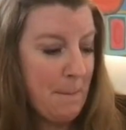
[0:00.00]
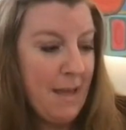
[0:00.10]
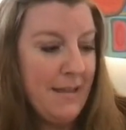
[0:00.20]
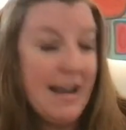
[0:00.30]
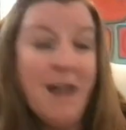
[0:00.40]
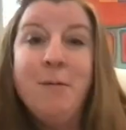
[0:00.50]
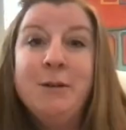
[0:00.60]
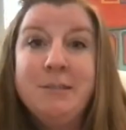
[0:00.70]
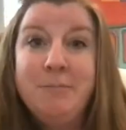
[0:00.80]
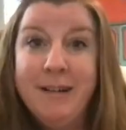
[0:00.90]
they can have
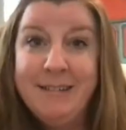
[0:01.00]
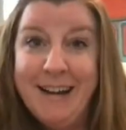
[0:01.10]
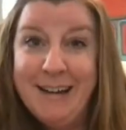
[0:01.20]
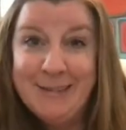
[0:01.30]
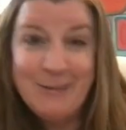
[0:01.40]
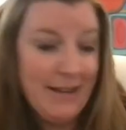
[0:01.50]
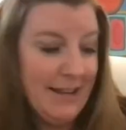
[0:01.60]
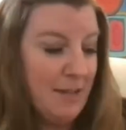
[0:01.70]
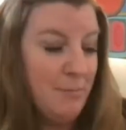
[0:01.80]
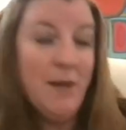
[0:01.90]
multiple identities, right? They
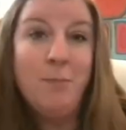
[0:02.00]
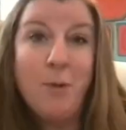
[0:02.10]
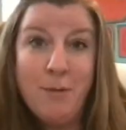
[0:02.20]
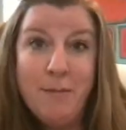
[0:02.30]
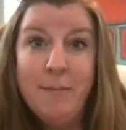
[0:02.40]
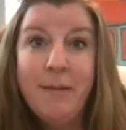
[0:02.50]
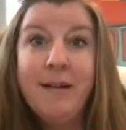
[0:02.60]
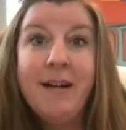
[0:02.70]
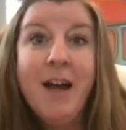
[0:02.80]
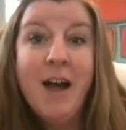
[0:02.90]
can be a board
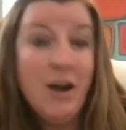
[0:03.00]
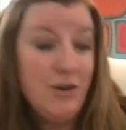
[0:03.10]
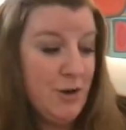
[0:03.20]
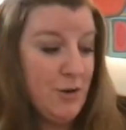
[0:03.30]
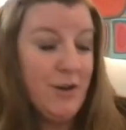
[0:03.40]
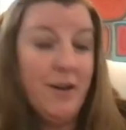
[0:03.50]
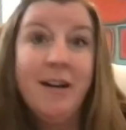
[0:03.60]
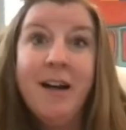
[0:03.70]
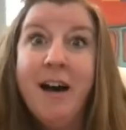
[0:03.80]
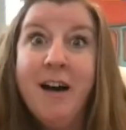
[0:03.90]
member, a donor,
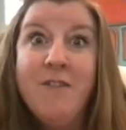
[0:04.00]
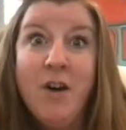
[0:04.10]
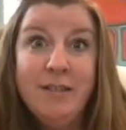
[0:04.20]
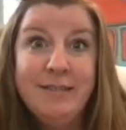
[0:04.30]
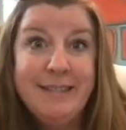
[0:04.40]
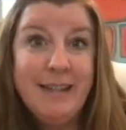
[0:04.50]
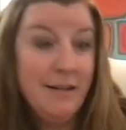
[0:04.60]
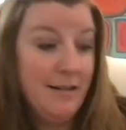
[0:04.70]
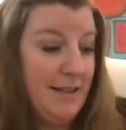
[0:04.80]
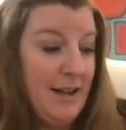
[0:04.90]
a
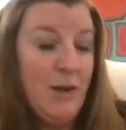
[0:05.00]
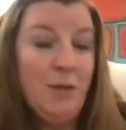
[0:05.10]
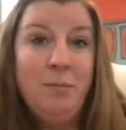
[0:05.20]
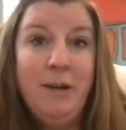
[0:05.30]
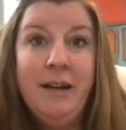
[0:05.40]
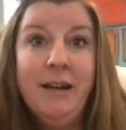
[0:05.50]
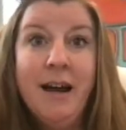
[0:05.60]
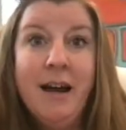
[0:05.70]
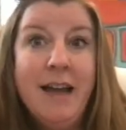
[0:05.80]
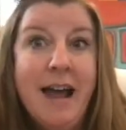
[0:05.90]
volunteer. They could be
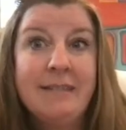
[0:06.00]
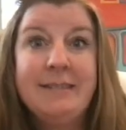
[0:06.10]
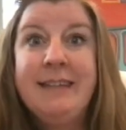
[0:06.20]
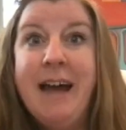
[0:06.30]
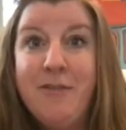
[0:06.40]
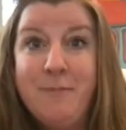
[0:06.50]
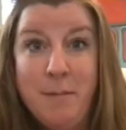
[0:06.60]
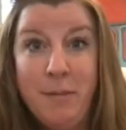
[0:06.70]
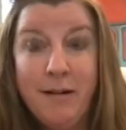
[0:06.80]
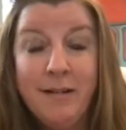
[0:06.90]
an ex-staff
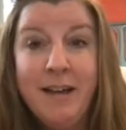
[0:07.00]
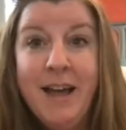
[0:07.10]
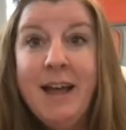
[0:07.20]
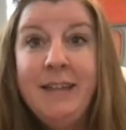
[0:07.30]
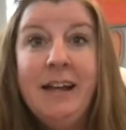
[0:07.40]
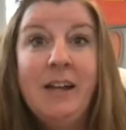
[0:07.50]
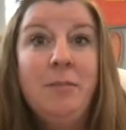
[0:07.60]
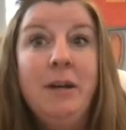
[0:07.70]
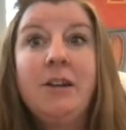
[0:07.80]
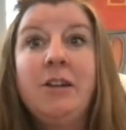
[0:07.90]
member. They could
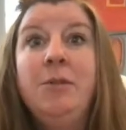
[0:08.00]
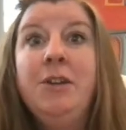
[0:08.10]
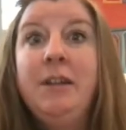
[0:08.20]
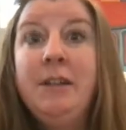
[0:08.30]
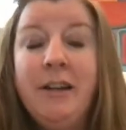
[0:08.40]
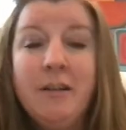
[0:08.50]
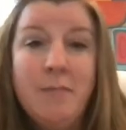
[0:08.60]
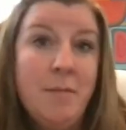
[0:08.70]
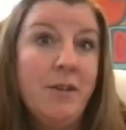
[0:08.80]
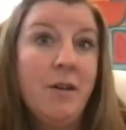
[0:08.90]
be a community leader.
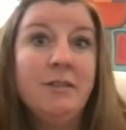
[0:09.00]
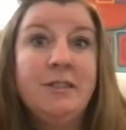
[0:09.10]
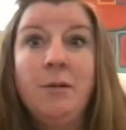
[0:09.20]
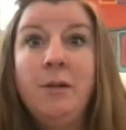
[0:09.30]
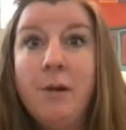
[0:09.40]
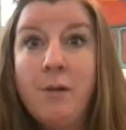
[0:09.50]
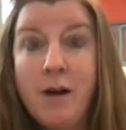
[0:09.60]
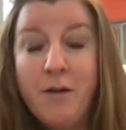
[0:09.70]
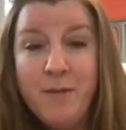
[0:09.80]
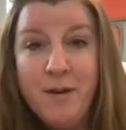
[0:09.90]
Maybe they're also a local
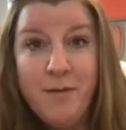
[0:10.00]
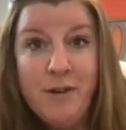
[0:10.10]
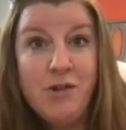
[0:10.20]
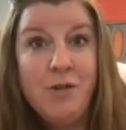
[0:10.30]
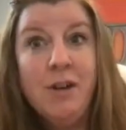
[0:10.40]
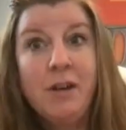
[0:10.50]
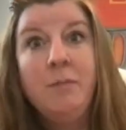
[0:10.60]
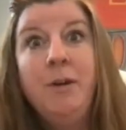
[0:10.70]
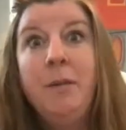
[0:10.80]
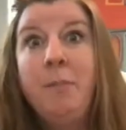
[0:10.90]
government official and a
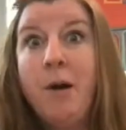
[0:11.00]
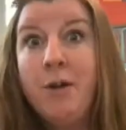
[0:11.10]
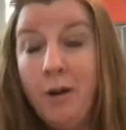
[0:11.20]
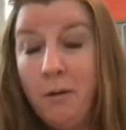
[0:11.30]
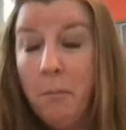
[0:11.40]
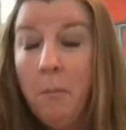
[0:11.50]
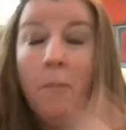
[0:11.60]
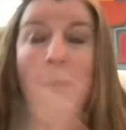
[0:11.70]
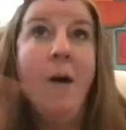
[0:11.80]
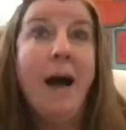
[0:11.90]
community partner.
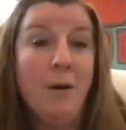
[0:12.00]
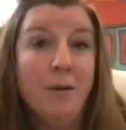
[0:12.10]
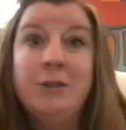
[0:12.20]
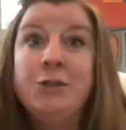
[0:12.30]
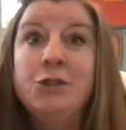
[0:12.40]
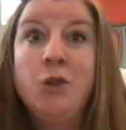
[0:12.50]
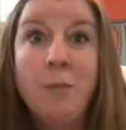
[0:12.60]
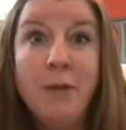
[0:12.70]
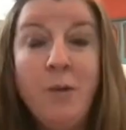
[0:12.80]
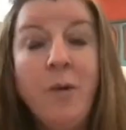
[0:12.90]
Wow, there's so
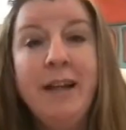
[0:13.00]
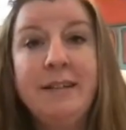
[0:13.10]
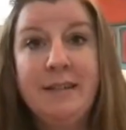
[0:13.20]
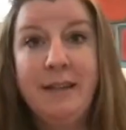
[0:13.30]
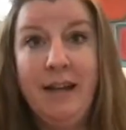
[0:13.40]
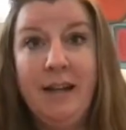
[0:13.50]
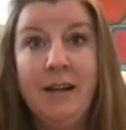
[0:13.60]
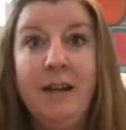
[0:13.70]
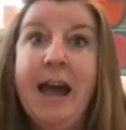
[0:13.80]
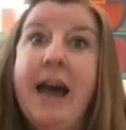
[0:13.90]
many ways that they
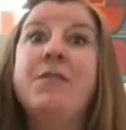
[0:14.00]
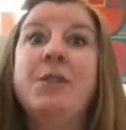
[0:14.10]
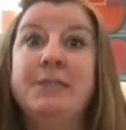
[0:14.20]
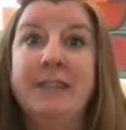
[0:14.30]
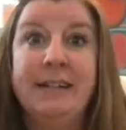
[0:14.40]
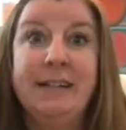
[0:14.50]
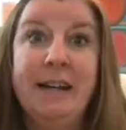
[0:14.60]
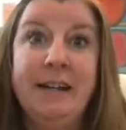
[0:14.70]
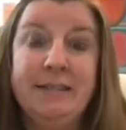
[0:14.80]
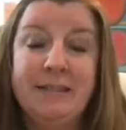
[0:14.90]
could have those
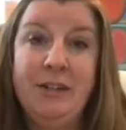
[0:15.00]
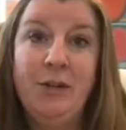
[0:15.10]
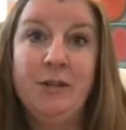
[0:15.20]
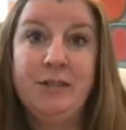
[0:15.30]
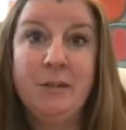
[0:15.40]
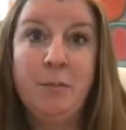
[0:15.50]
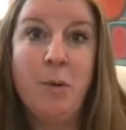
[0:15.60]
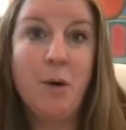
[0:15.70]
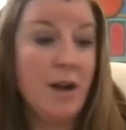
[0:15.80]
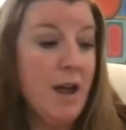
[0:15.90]
identities that you could
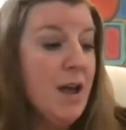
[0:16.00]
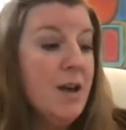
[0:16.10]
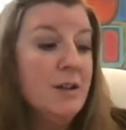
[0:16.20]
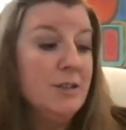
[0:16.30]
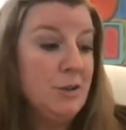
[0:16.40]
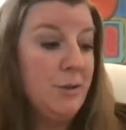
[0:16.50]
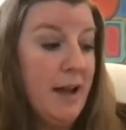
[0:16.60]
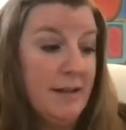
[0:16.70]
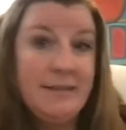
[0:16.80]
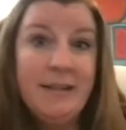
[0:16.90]
support. So
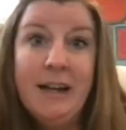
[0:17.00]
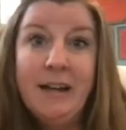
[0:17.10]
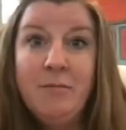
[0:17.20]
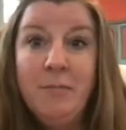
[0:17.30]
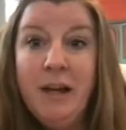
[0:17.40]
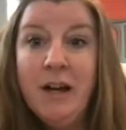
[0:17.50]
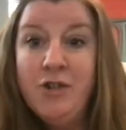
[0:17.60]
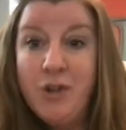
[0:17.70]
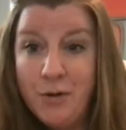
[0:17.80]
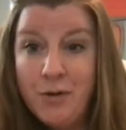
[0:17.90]
yes, it can be a
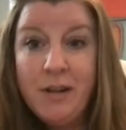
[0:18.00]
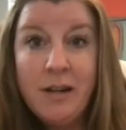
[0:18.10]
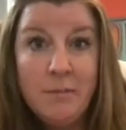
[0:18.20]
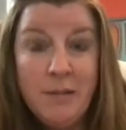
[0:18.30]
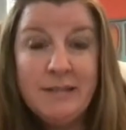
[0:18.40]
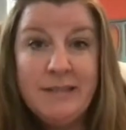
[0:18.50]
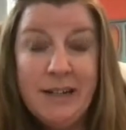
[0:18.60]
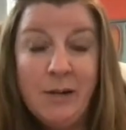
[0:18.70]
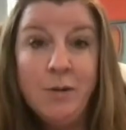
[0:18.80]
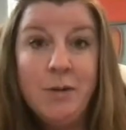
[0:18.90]
donor that can be a
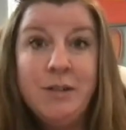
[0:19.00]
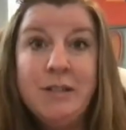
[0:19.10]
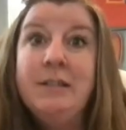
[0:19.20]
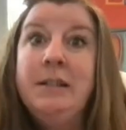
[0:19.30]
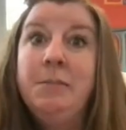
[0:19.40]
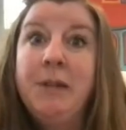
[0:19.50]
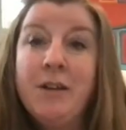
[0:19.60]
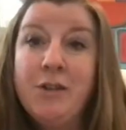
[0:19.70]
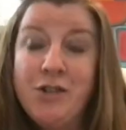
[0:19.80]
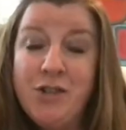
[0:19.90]
stakeholder to deeply
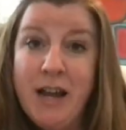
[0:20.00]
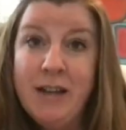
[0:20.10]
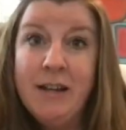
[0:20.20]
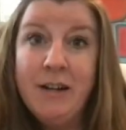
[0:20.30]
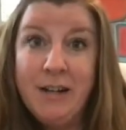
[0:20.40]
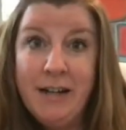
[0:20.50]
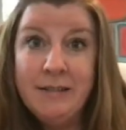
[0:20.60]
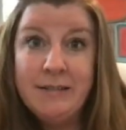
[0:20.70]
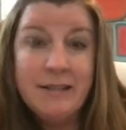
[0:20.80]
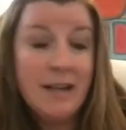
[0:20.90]
understand their
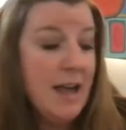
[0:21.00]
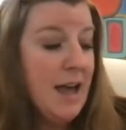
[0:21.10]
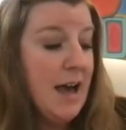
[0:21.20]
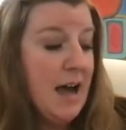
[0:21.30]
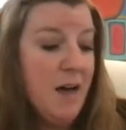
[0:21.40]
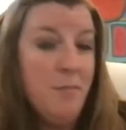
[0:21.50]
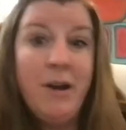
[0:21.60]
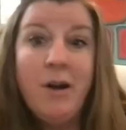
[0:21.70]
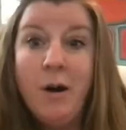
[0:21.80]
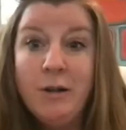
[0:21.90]
needs, but
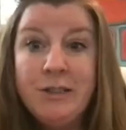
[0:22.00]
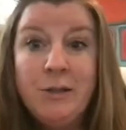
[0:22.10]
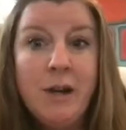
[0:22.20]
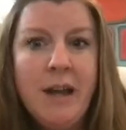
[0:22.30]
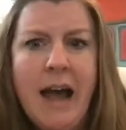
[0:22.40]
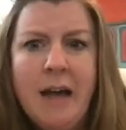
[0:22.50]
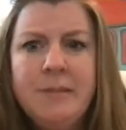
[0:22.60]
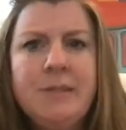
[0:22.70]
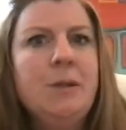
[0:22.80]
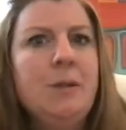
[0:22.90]
it also can
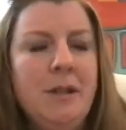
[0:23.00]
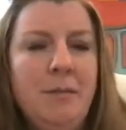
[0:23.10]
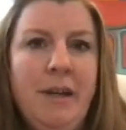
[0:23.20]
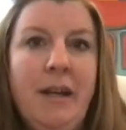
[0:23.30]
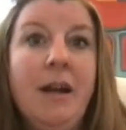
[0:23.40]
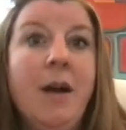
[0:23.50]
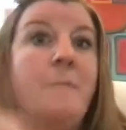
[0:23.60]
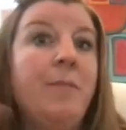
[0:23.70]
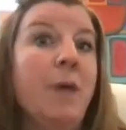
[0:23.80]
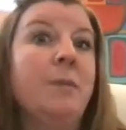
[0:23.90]
absolutely be
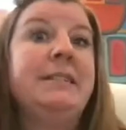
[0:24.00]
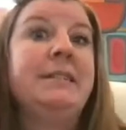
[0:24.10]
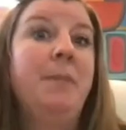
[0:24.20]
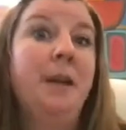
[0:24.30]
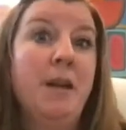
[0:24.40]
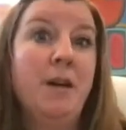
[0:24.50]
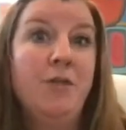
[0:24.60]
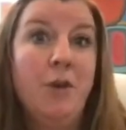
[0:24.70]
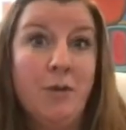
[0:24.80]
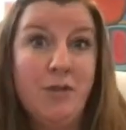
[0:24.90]
a recipient of
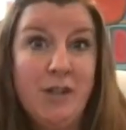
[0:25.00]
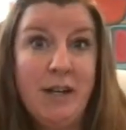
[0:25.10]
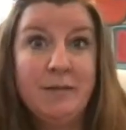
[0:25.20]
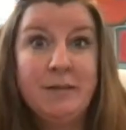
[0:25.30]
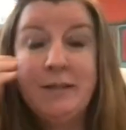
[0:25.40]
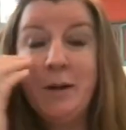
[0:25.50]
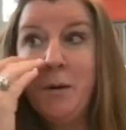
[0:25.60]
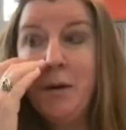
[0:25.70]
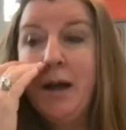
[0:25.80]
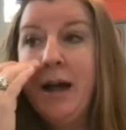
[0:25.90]
donors' gifts.
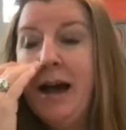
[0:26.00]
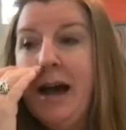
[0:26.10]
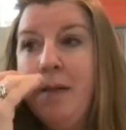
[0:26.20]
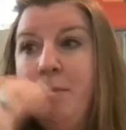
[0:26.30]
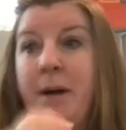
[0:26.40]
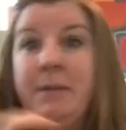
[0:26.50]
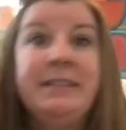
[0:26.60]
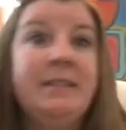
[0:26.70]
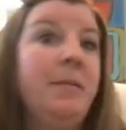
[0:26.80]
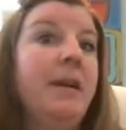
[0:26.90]
So by
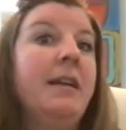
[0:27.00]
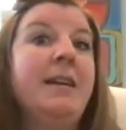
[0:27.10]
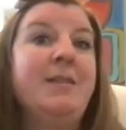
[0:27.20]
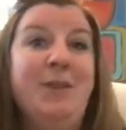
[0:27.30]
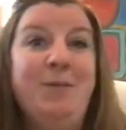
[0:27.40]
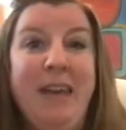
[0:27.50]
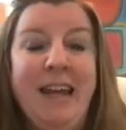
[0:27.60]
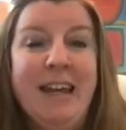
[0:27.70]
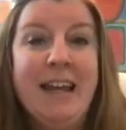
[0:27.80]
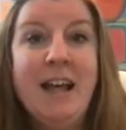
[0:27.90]
recipient, if you
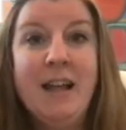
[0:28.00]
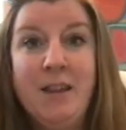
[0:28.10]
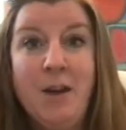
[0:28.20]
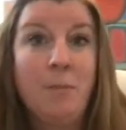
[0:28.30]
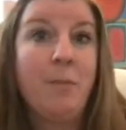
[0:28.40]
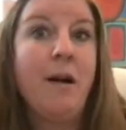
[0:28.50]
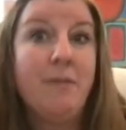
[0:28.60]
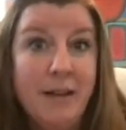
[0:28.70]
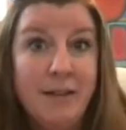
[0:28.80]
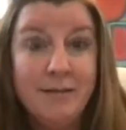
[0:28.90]
mean the
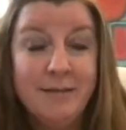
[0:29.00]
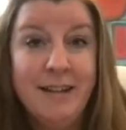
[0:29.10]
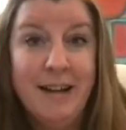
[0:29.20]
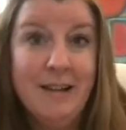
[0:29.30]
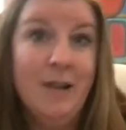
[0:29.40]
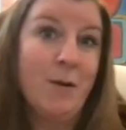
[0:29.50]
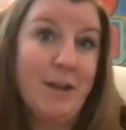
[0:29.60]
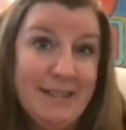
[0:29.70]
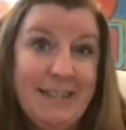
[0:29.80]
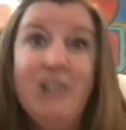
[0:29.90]
nonprofit
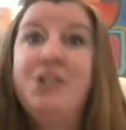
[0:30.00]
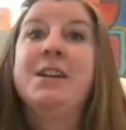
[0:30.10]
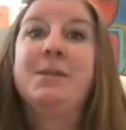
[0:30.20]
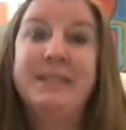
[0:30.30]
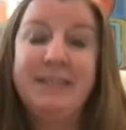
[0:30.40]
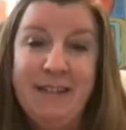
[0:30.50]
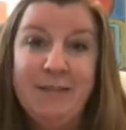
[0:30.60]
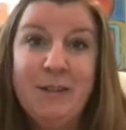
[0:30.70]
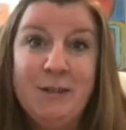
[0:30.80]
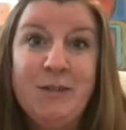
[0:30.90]
organization that receives
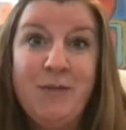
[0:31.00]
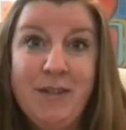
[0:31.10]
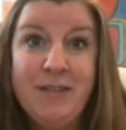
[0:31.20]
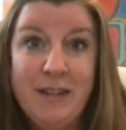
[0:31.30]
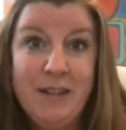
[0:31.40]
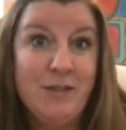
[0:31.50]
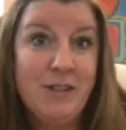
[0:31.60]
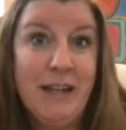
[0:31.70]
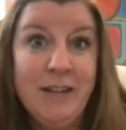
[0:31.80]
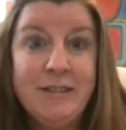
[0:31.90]
those
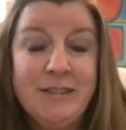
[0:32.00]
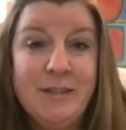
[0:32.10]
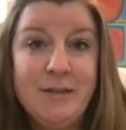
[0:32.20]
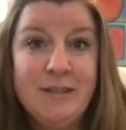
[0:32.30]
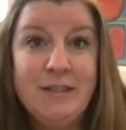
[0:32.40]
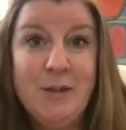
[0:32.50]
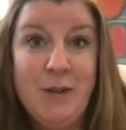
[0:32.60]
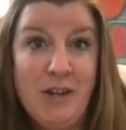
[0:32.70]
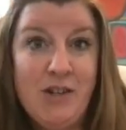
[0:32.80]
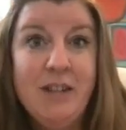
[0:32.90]
gifts, those
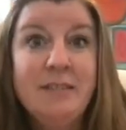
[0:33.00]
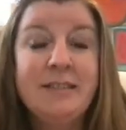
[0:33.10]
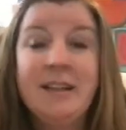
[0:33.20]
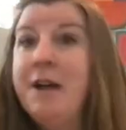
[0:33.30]
donations,